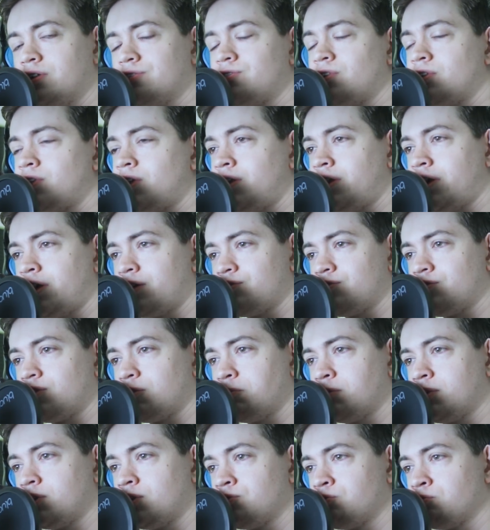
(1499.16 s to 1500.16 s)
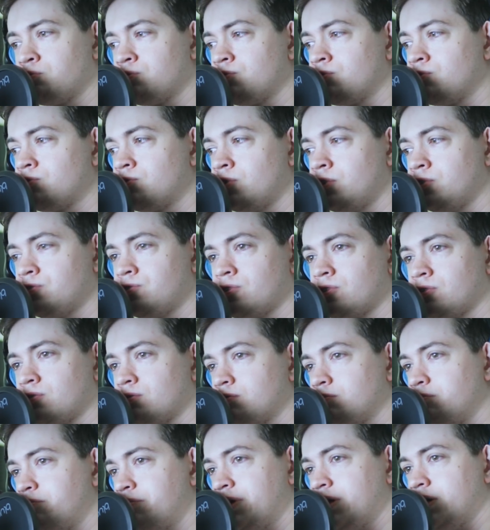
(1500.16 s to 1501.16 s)
I said that last thing because it was
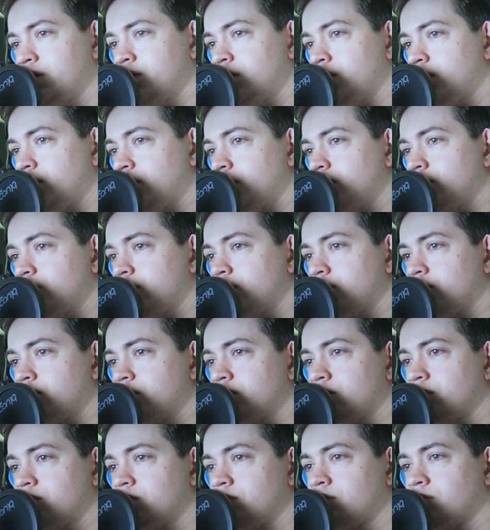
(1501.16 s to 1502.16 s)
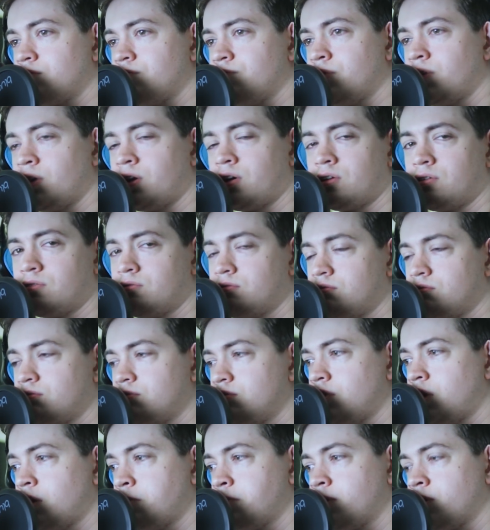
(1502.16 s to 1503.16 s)
insulting, but uh, not
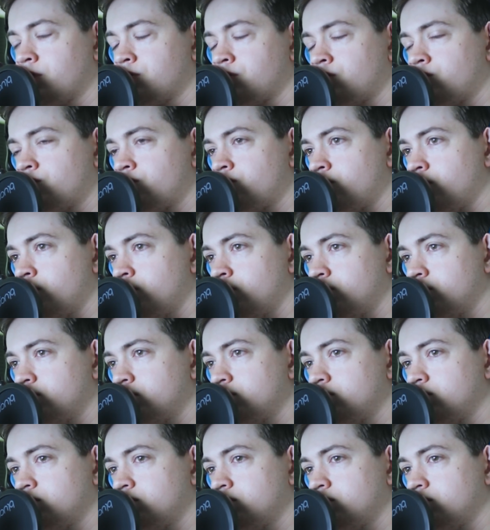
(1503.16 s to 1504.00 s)
not because it's true.